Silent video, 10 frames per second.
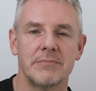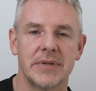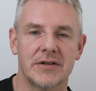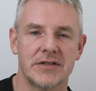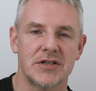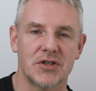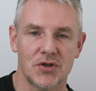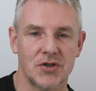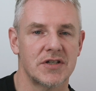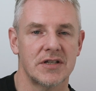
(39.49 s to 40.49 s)
because it
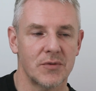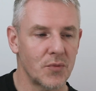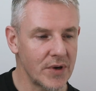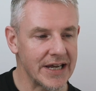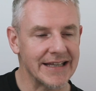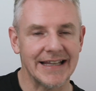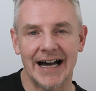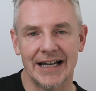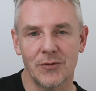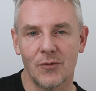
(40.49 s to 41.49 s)
suits the way that
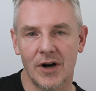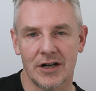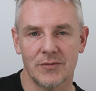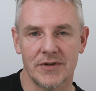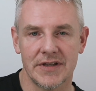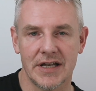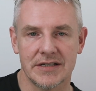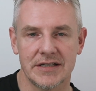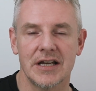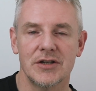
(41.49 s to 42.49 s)
I work with this.